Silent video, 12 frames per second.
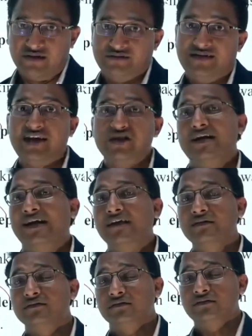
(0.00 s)

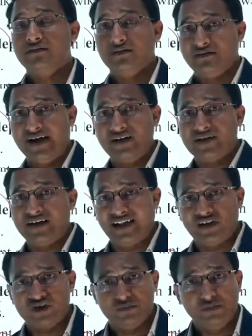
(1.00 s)

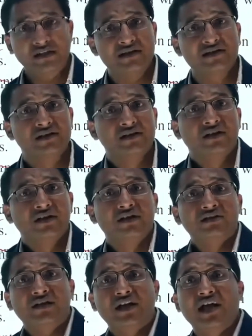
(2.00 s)
Nationalization means
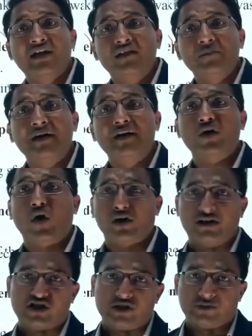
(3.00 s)
the government
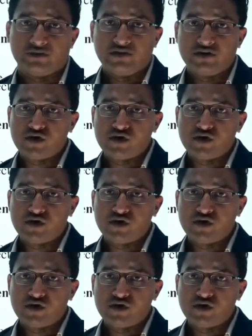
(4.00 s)
ownership.